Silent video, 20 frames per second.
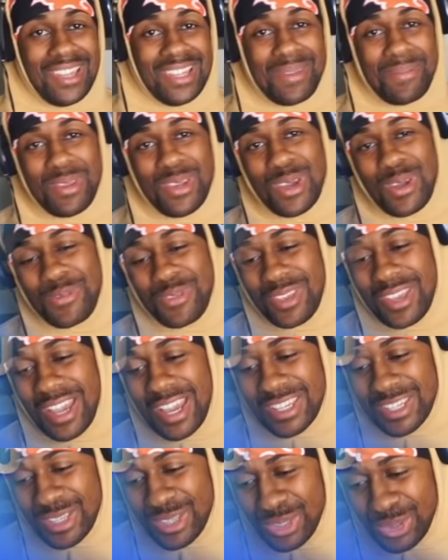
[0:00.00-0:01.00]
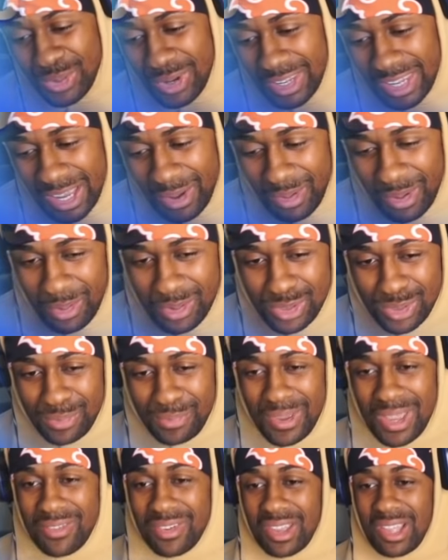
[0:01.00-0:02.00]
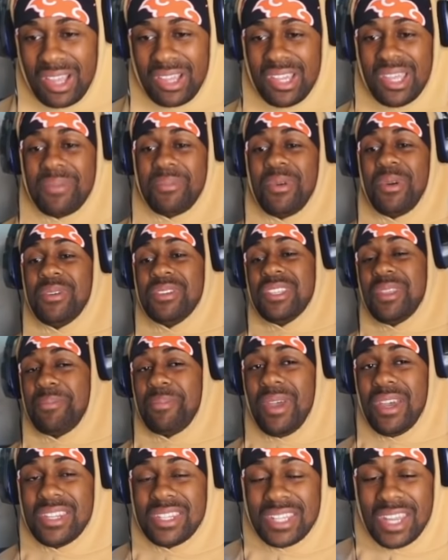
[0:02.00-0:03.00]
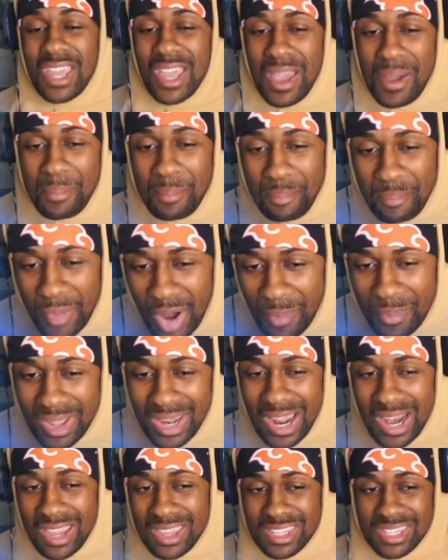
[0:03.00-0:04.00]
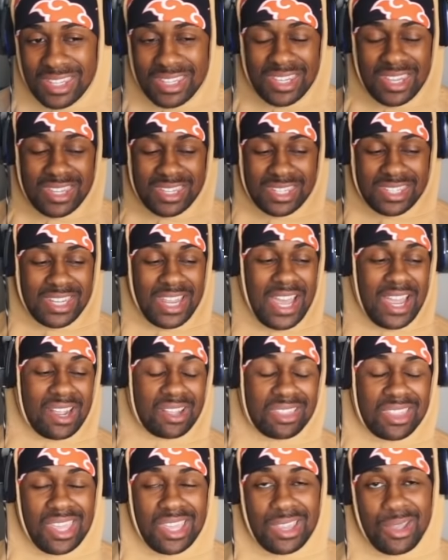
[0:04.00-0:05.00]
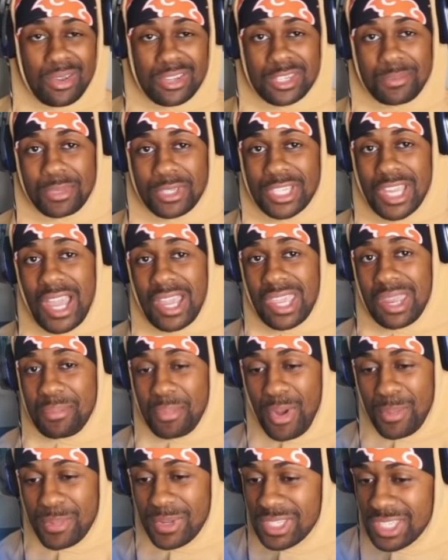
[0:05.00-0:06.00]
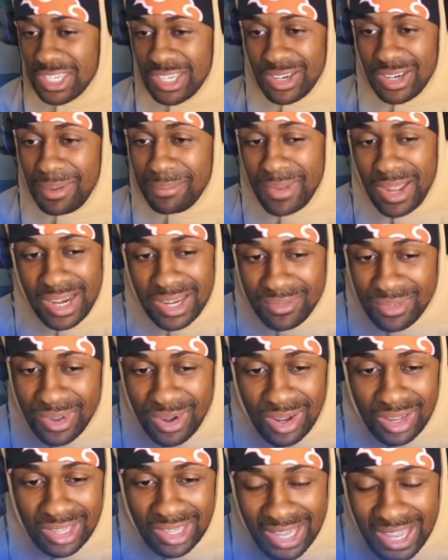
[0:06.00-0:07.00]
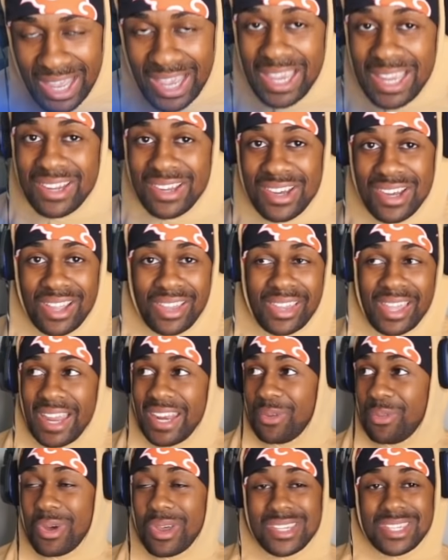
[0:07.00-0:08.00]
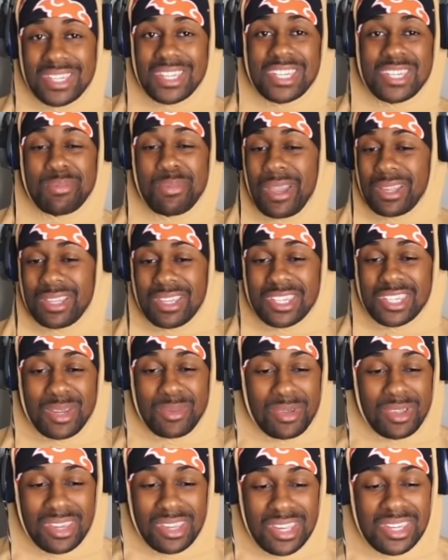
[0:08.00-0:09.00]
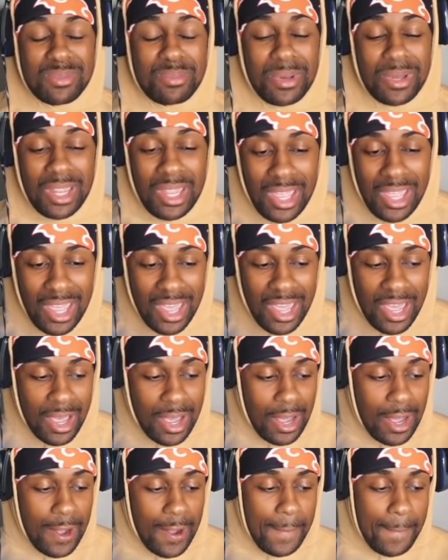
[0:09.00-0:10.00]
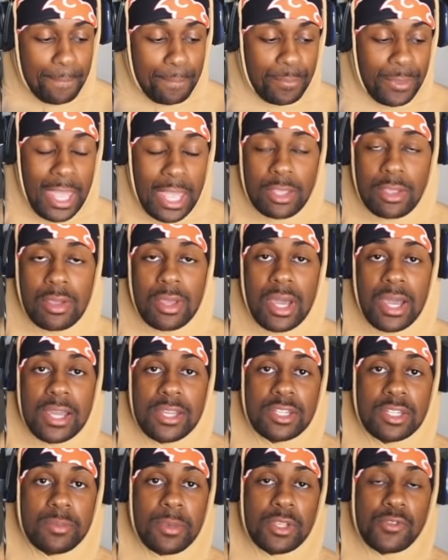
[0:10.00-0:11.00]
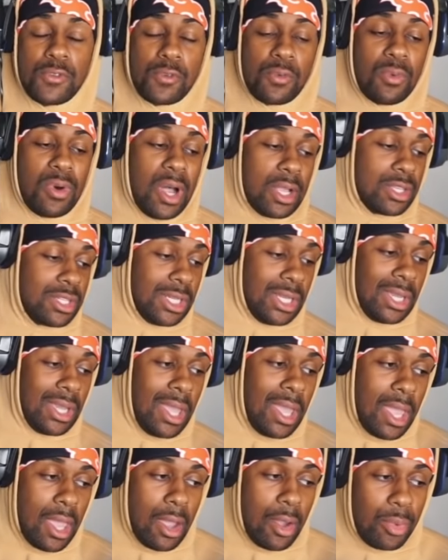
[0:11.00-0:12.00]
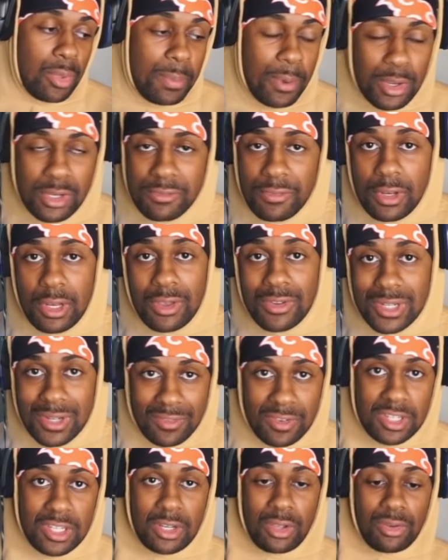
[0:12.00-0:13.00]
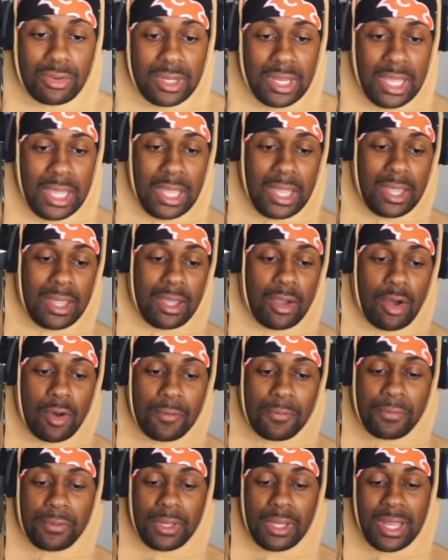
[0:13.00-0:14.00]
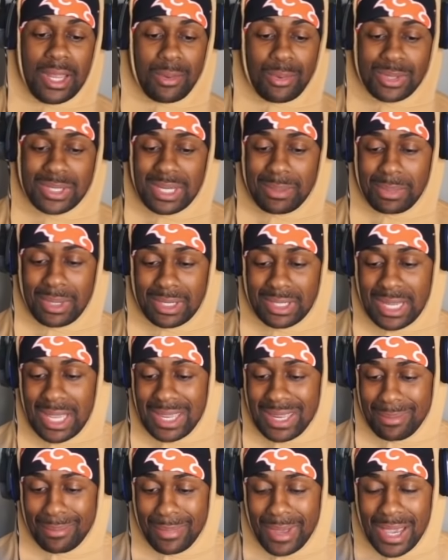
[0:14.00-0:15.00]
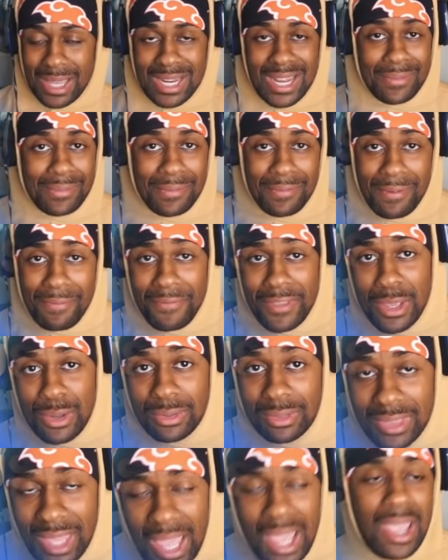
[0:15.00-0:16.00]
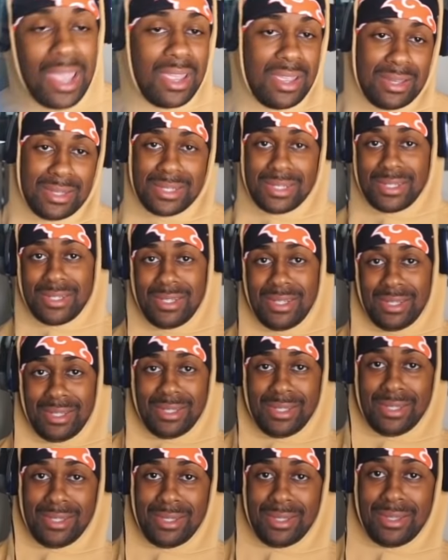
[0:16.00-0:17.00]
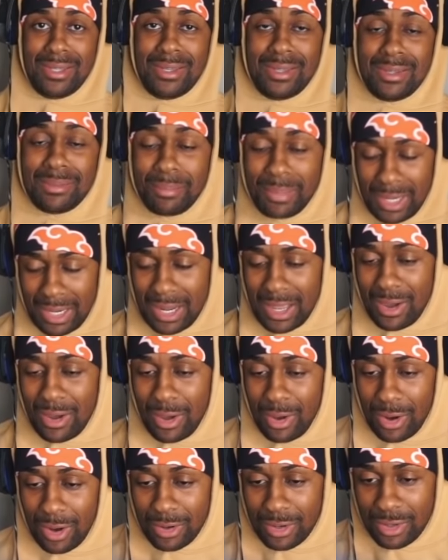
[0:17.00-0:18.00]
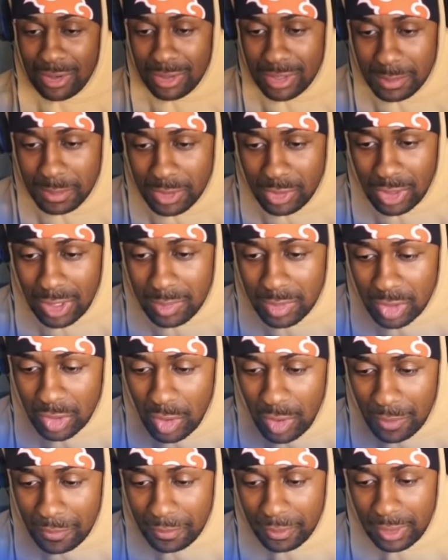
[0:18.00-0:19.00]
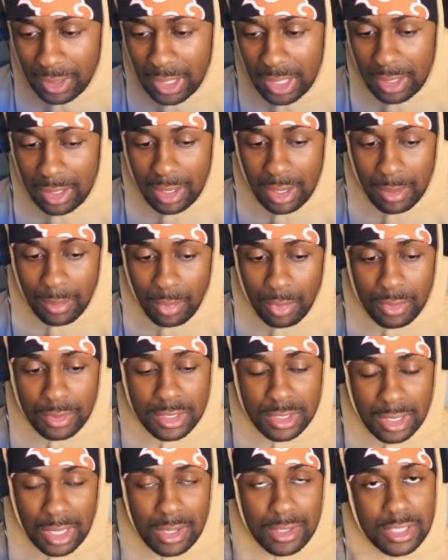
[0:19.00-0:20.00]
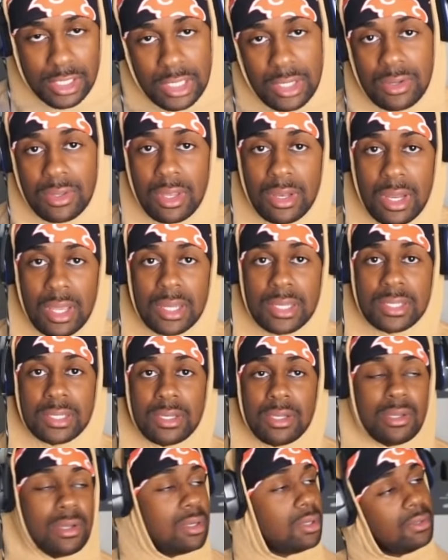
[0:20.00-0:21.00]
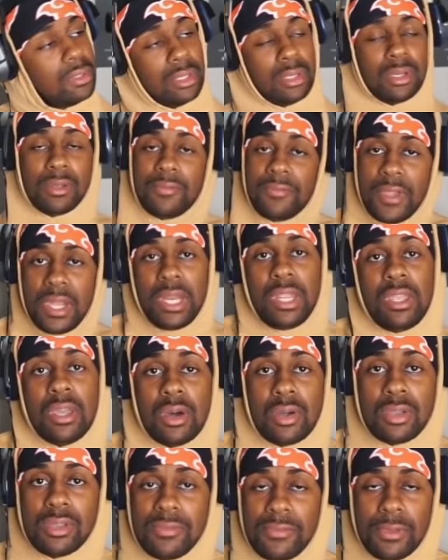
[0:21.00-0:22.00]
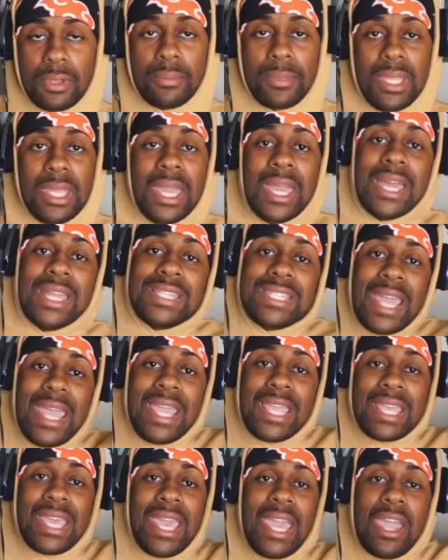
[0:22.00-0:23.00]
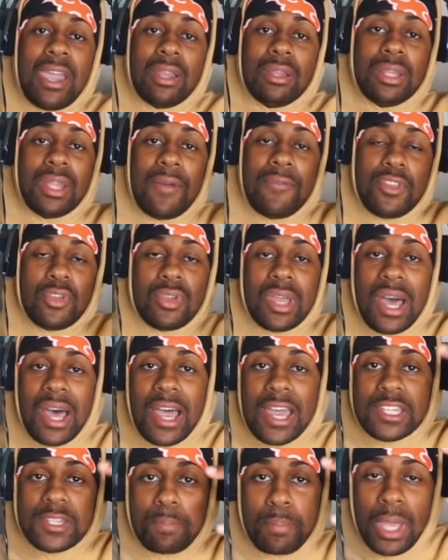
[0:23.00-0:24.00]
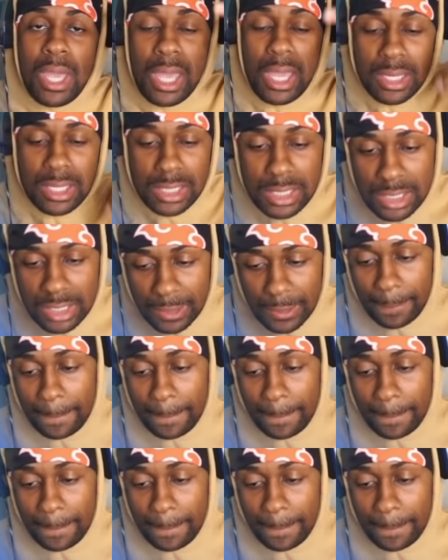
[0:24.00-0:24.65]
Let me know if you guys enjoyed that. What was your favorite clip? What was the best moment out of this entire thing? There were some shocking moments in here. I'm not even going to lie, dog. Like, I wasn't expecting some of these, but thank you guys so much for watching. We post videos every single day. Hopefully that was able to take your mind off of a few things. And I earned your subscription, hopefully. And I'll see you in the next little video. You feel me? Take care. Love you guys. Peace.